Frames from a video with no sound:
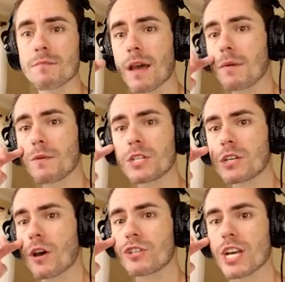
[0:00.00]
Maybe we
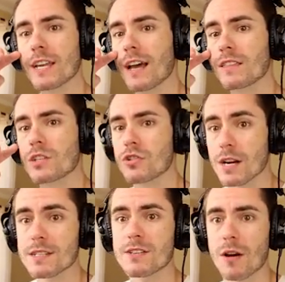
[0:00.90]
should go check out the
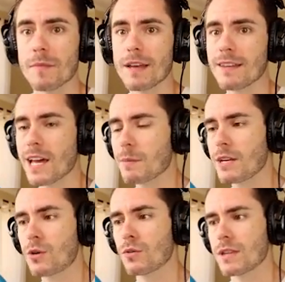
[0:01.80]
truck stop. That'll
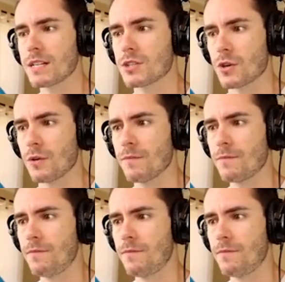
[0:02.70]
be a cool thing to do.